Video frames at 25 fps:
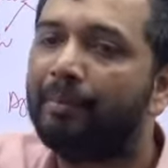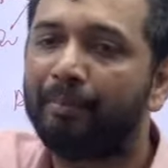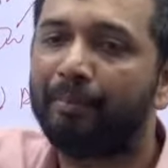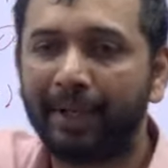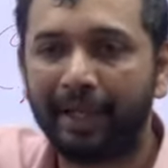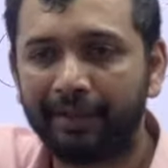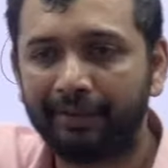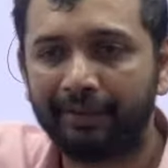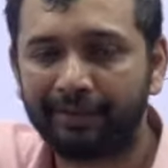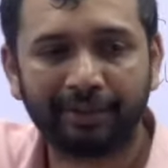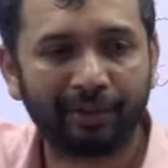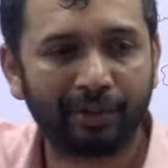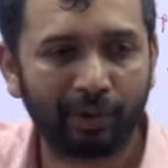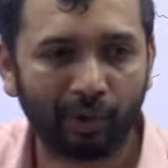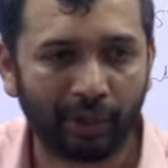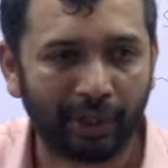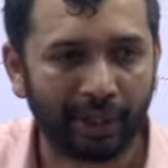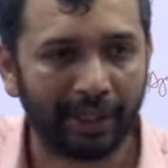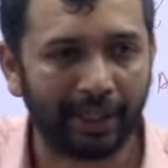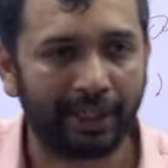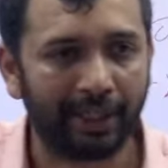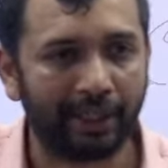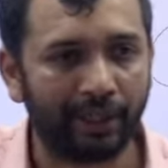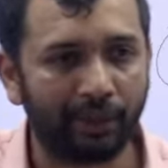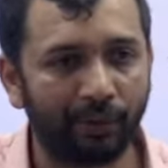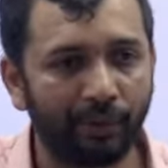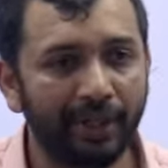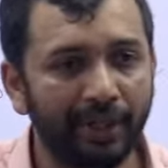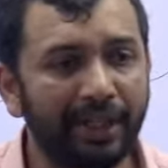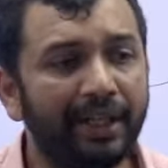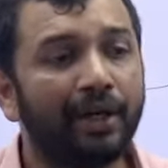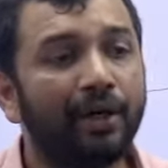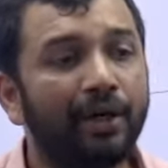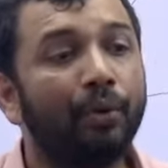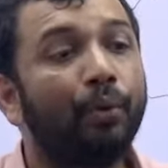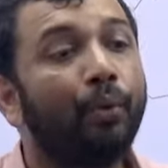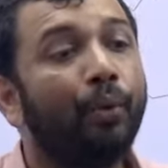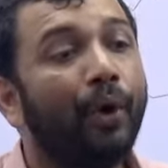places located to
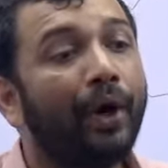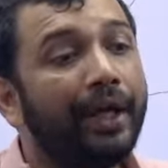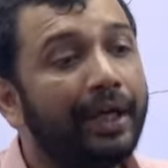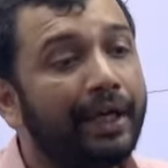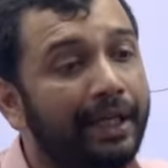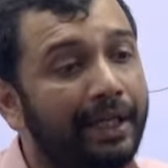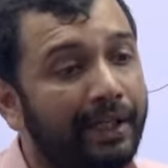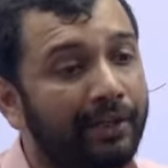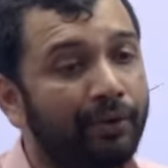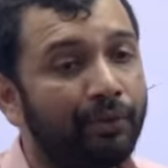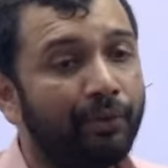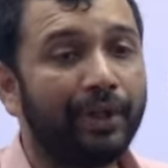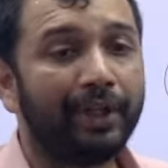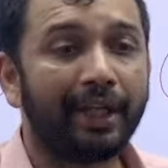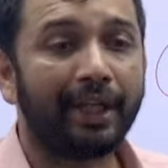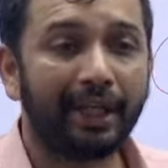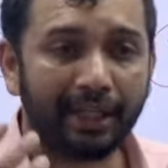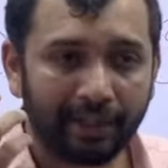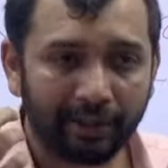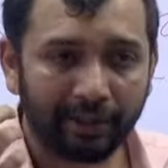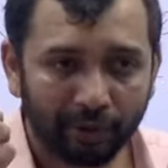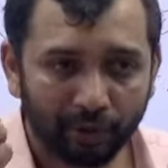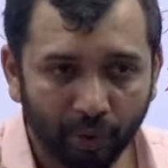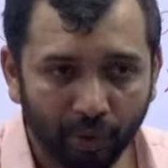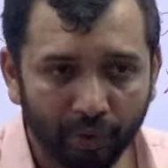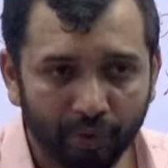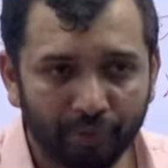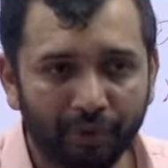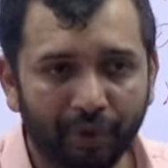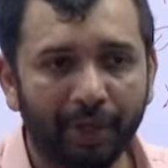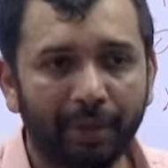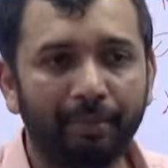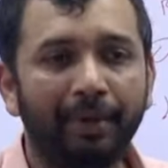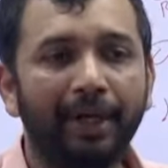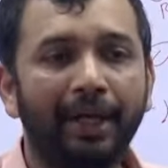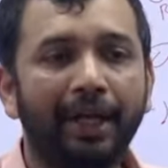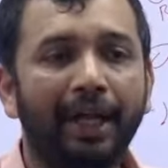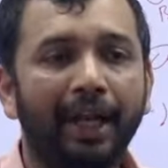it, why it is, whether it is known for
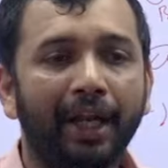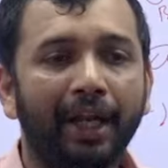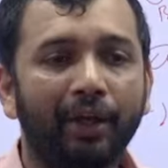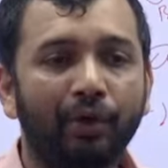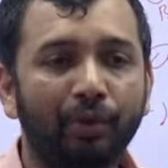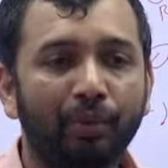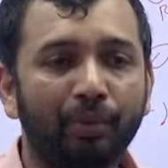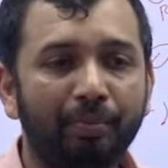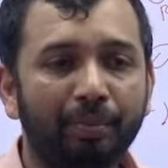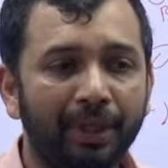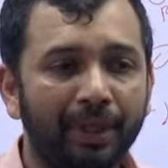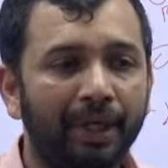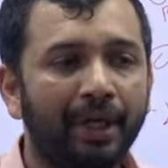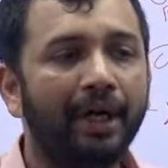a military coup